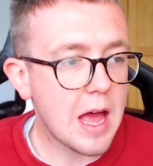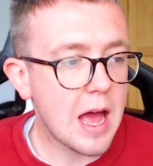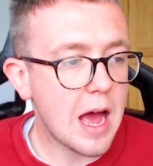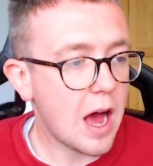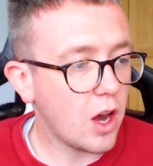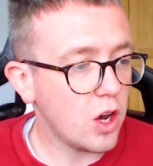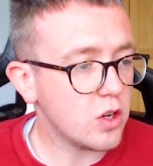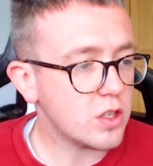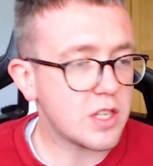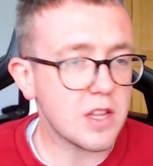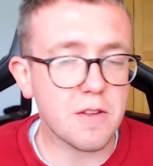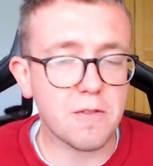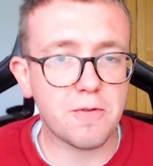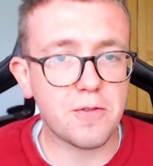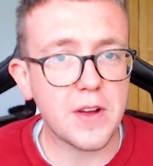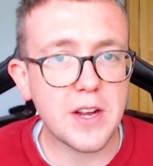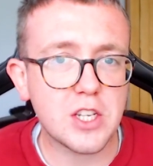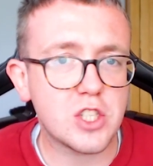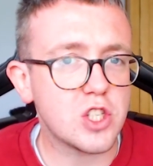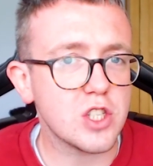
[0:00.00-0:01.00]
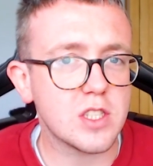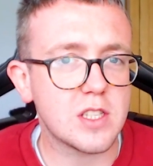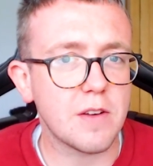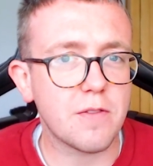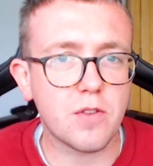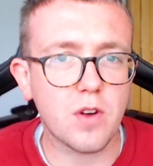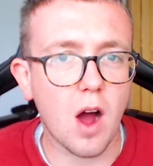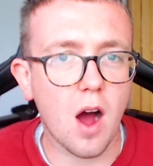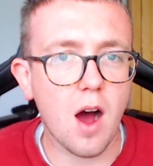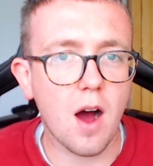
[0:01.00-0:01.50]
I looked at the fixtures
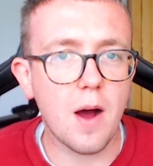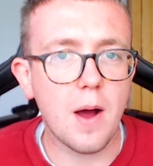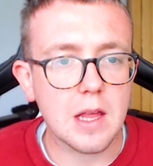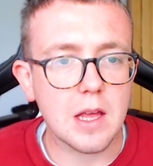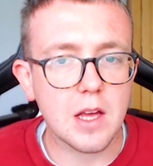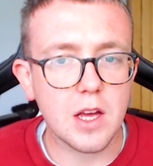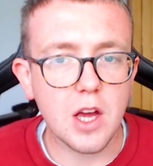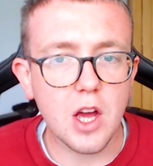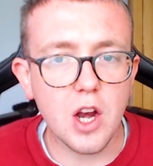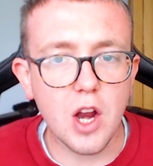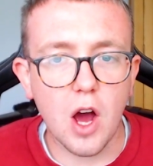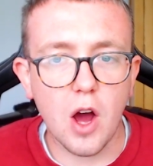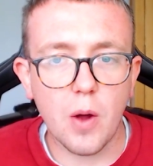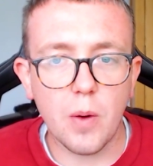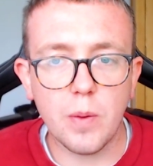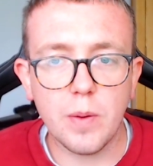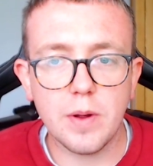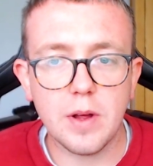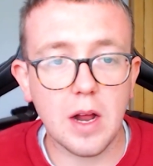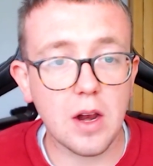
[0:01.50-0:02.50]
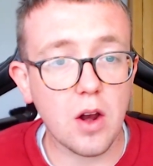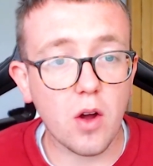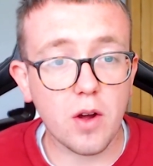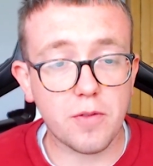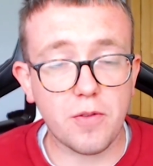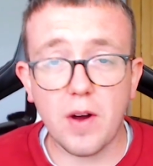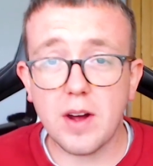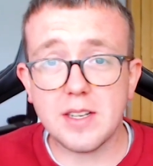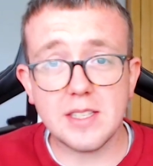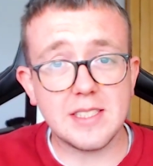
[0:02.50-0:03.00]
they've got. You know, like
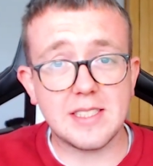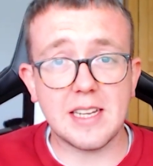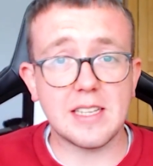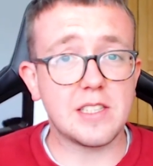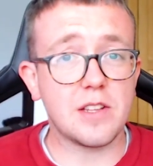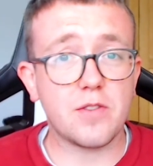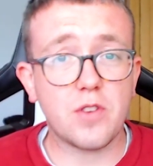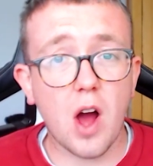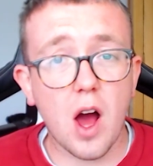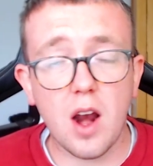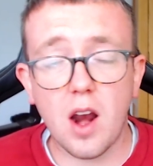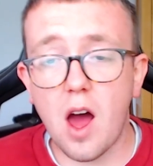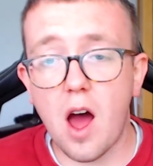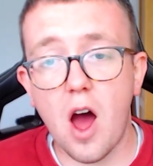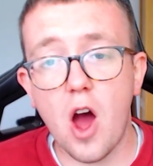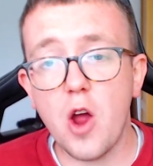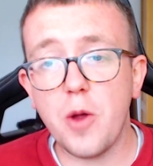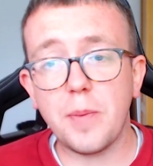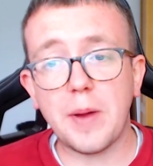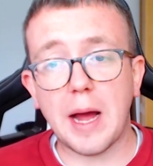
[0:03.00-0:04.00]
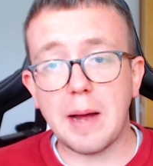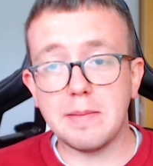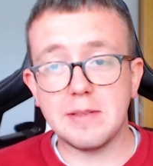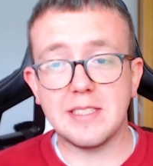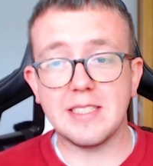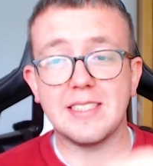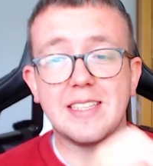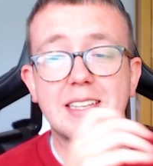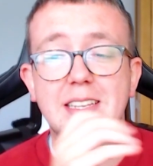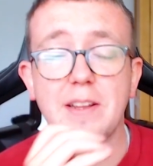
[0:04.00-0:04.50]
Thogden says, they've got a lot of home games.
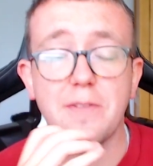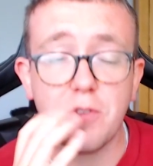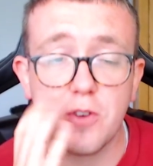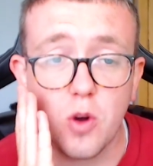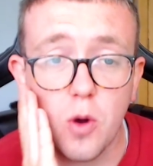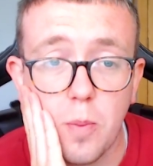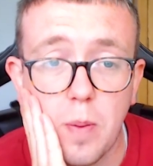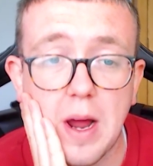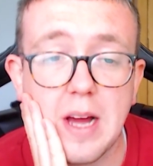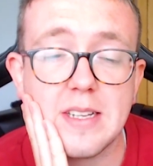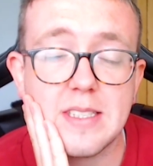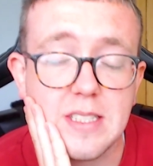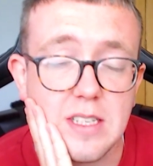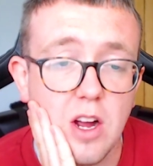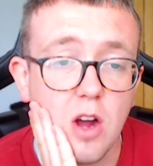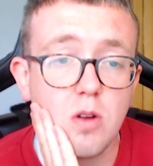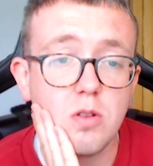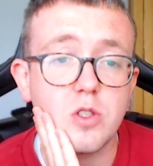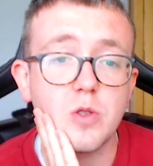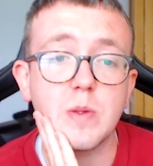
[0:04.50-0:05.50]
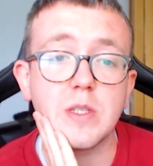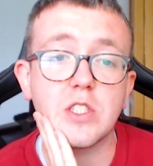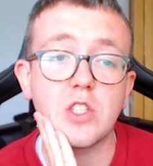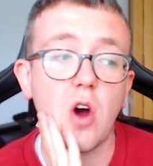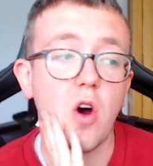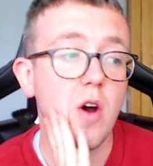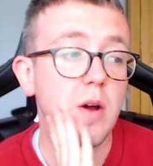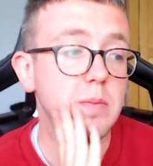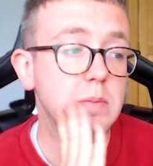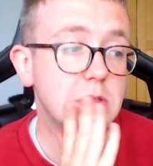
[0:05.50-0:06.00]
It's a difficult place to go to at
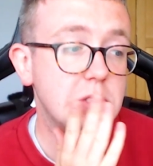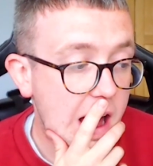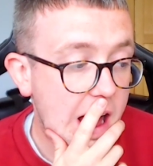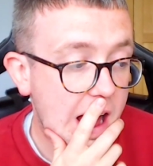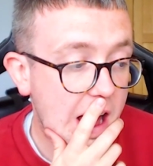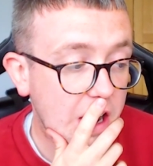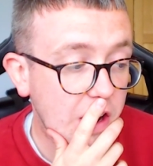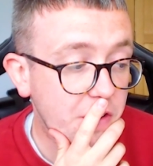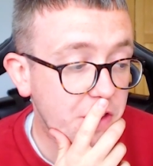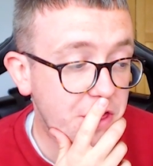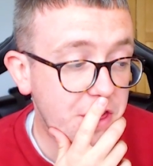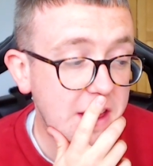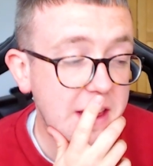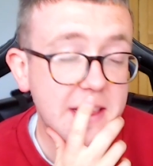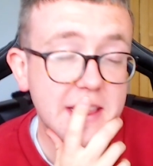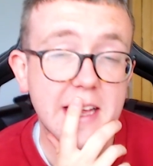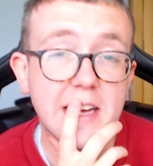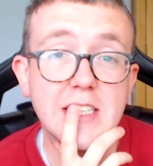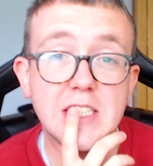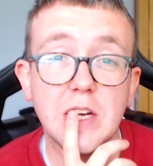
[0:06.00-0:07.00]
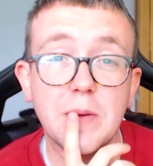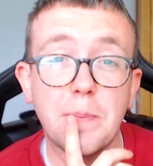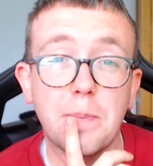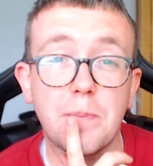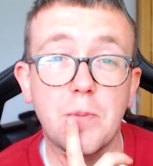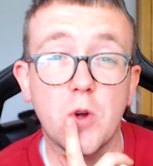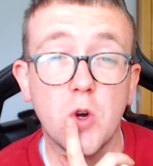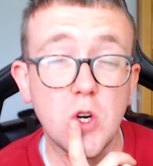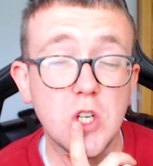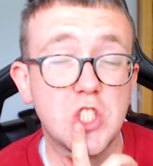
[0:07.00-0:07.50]
times. And I think there's a
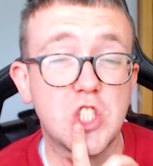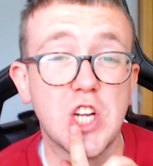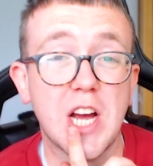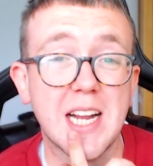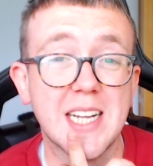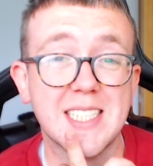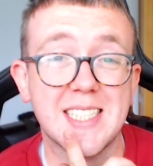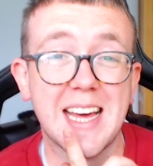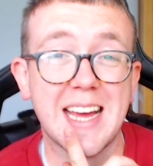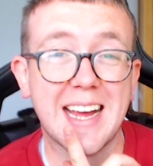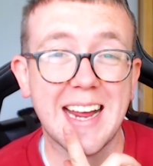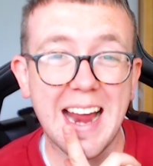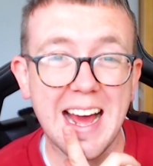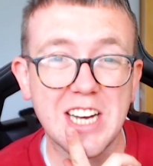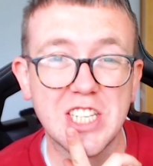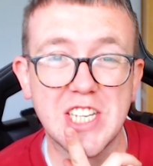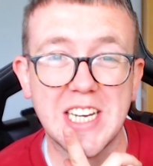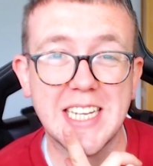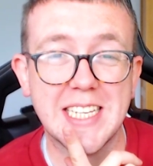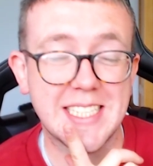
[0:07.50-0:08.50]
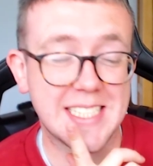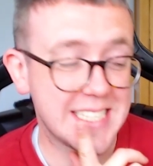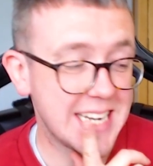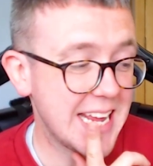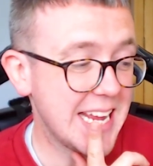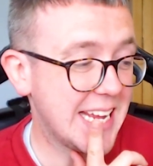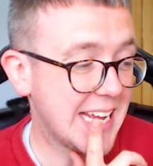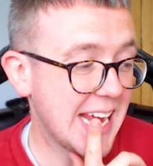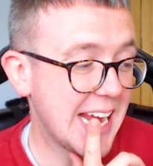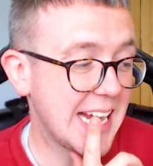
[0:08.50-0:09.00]
good chance they can actually
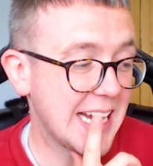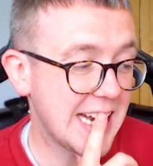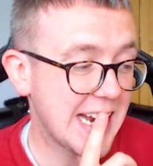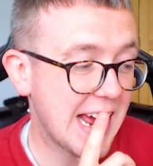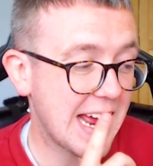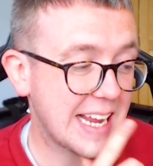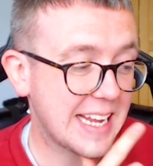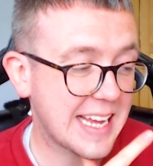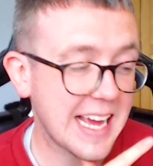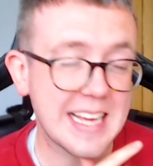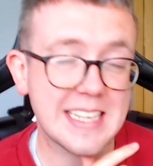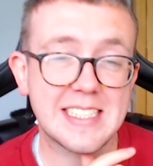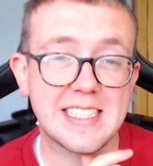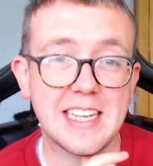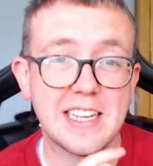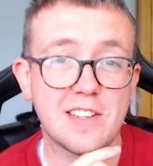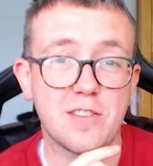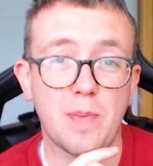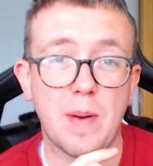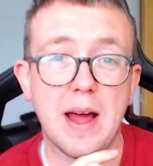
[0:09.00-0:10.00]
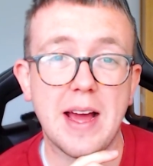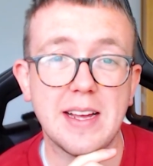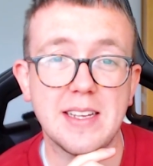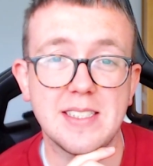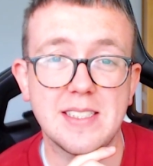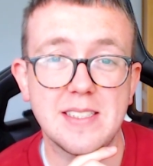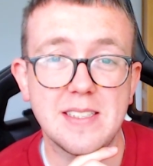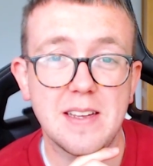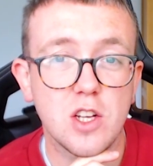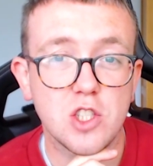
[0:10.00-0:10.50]
sneak in and get sixth
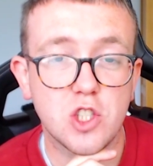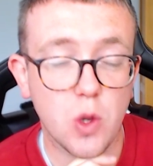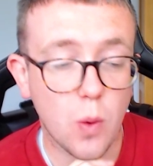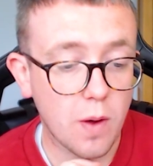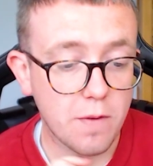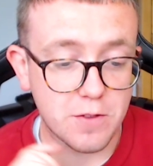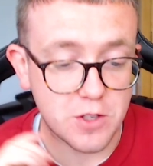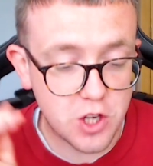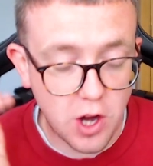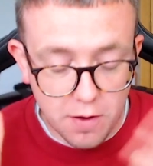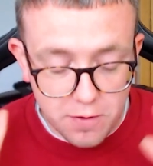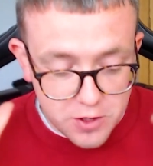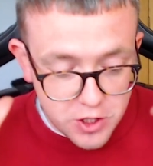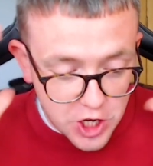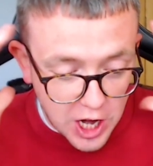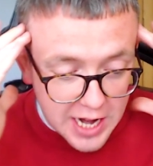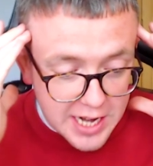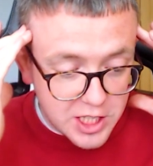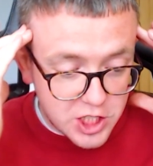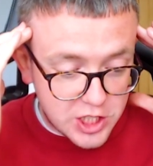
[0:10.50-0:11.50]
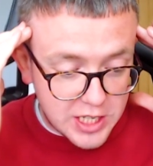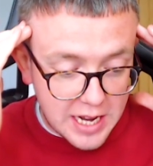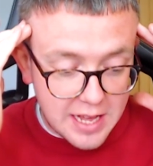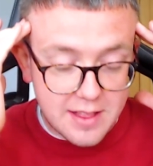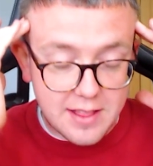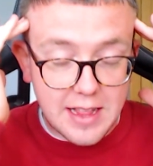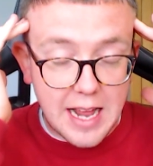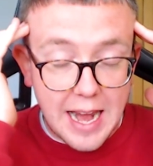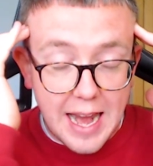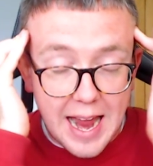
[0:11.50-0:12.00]
place. So I've, I've changed it
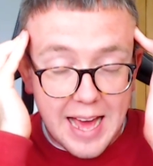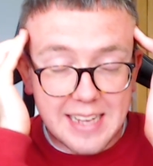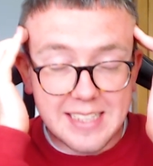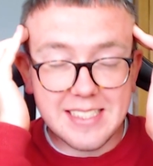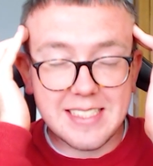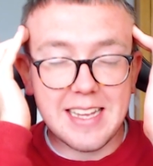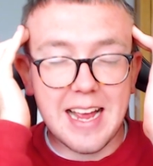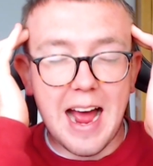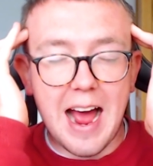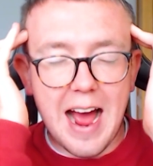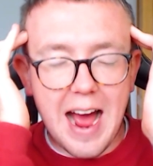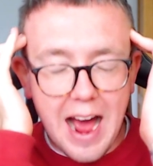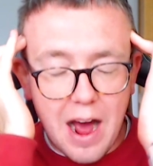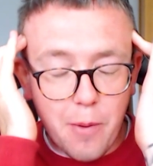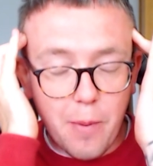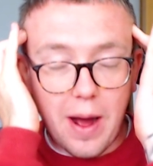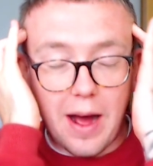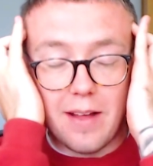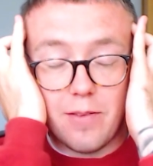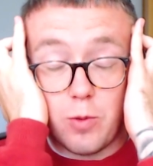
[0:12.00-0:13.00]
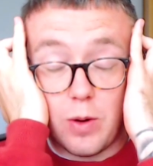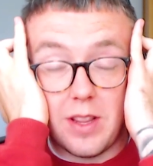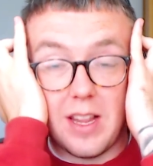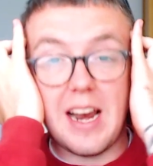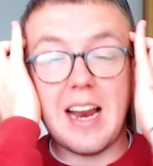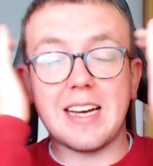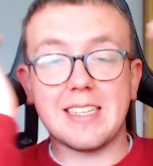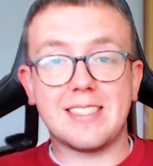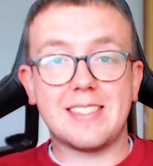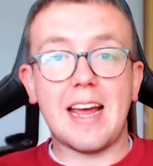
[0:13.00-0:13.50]
at the last hour. Well, the
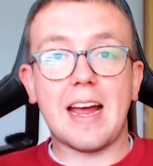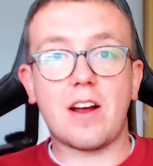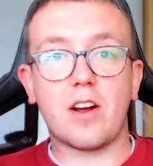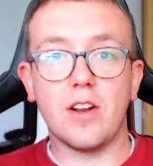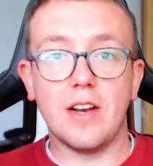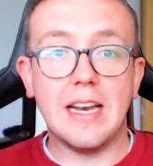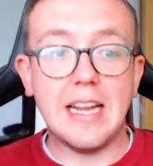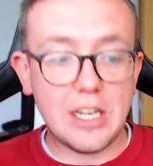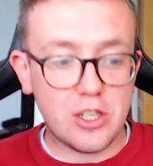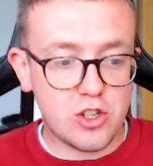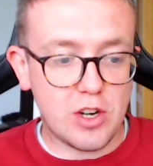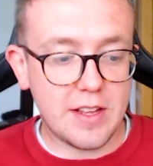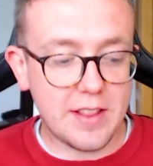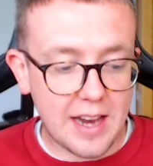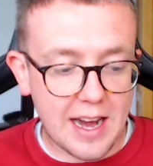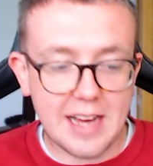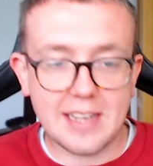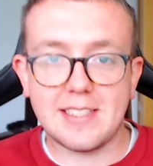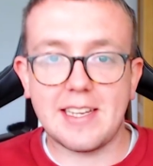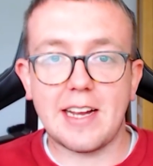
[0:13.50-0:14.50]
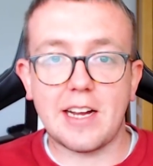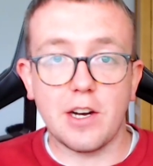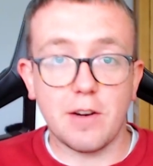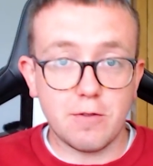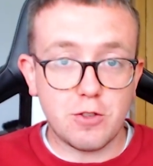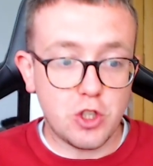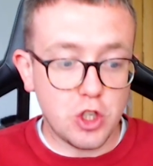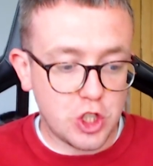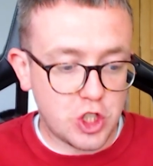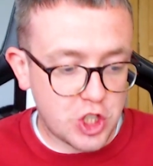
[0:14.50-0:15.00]
last second, literally the last second,
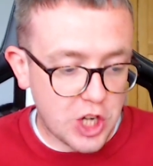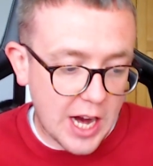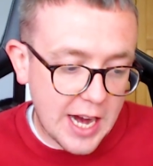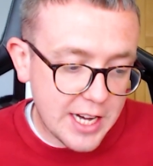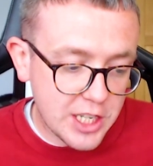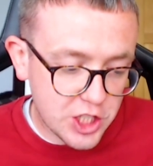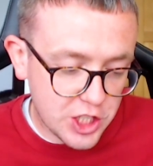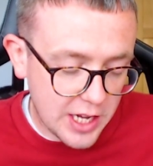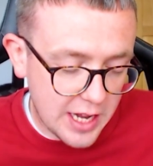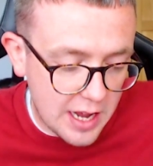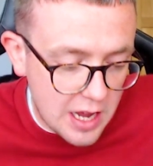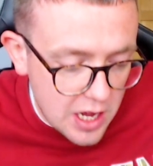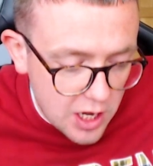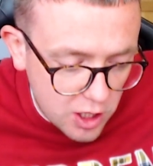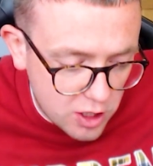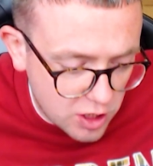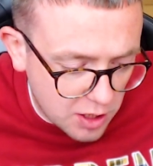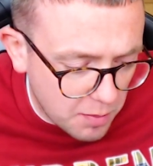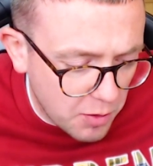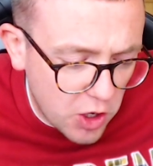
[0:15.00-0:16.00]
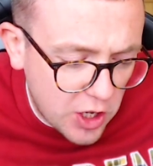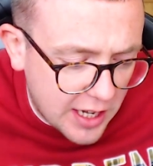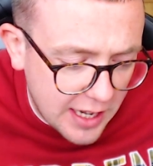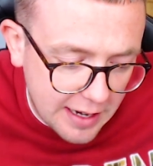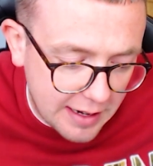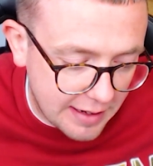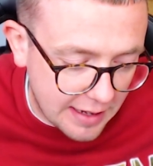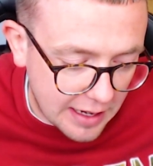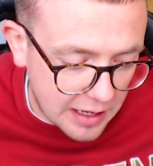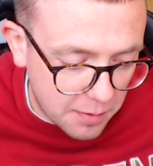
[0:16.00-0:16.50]
I've just changed it. Because I'm looking
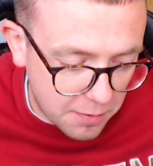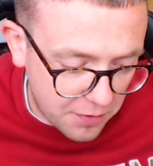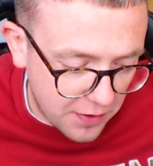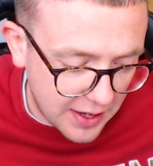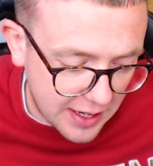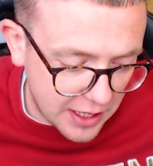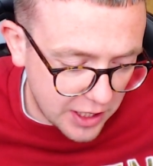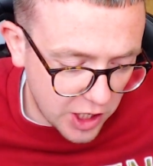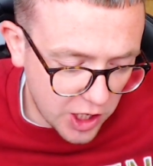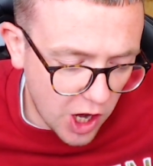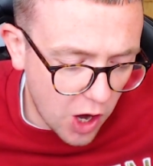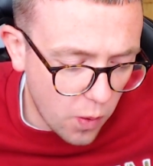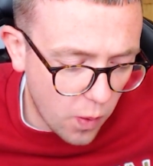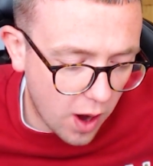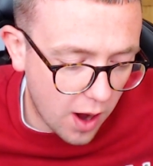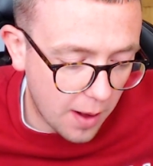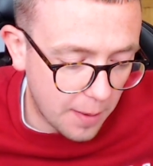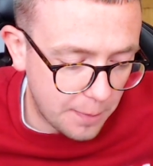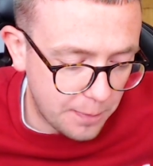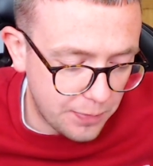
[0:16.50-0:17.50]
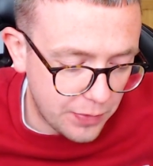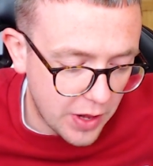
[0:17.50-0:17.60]
at it and I'm thinking, you know what?